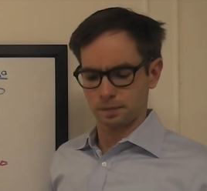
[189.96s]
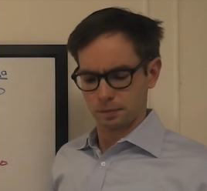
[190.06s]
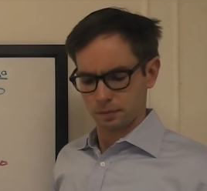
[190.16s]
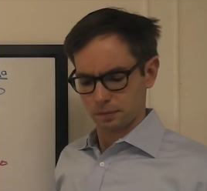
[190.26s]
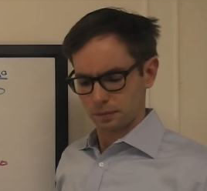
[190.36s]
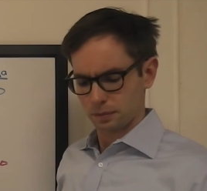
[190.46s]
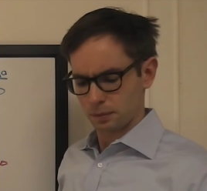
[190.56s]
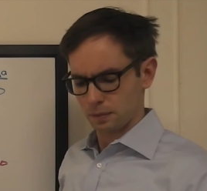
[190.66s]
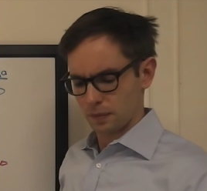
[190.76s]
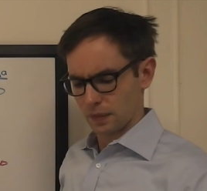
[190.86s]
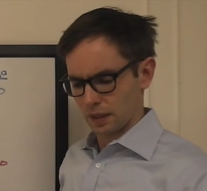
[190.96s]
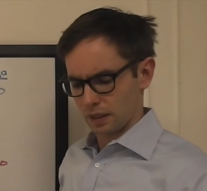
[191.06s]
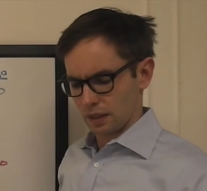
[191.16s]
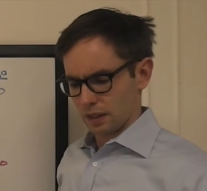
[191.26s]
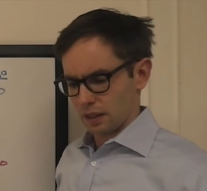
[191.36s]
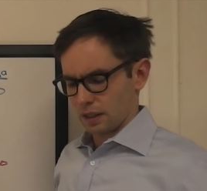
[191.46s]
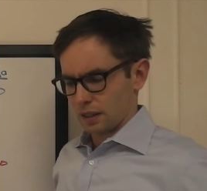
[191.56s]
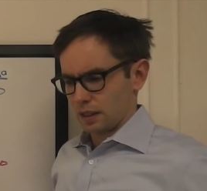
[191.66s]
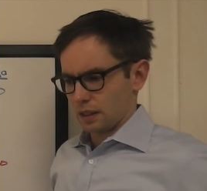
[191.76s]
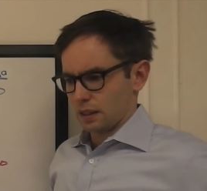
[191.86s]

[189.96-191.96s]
[no speech]